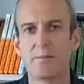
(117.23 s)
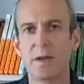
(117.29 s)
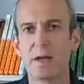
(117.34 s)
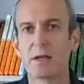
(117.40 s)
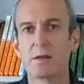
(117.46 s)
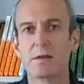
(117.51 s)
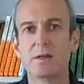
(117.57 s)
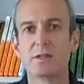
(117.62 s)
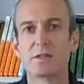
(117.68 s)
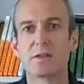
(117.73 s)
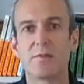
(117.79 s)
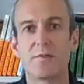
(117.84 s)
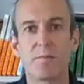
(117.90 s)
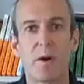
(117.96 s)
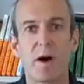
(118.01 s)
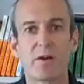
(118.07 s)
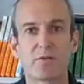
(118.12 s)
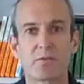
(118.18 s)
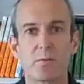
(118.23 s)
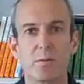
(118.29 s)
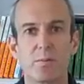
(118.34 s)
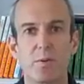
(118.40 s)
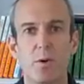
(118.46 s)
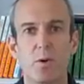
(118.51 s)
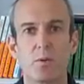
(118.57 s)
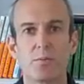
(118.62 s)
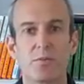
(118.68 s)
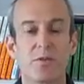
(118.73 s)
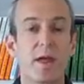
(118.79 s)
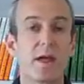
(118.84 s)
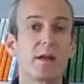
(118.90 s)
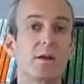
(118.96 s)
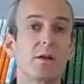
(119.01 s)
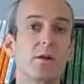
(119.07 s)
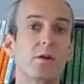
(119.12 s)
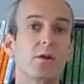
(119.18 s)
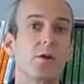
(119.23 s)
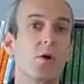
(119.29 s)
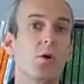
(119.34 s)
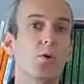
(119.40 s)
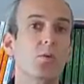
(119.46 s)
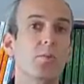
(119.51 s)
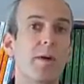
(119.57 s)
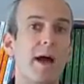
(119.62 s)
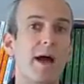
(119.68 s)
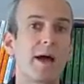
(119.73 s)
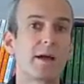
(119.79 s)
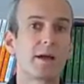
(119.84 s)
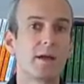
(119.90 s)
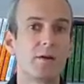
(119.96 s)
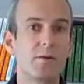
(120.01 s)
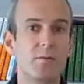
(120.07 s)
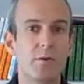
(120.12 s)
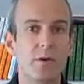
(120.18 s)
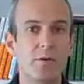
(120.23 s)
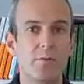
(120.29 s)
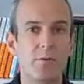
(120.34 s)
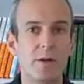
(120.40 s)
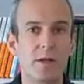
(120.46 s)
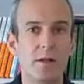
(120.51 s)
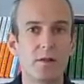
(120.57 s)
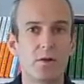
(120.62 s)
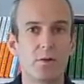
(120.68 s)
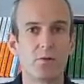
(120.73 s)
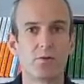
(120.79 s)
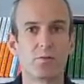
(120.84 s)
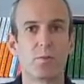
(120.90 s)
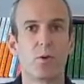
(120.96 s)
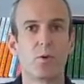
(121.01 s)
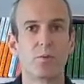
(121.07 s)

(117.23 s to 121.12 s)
Make a list of possible poems. Then go back and reread those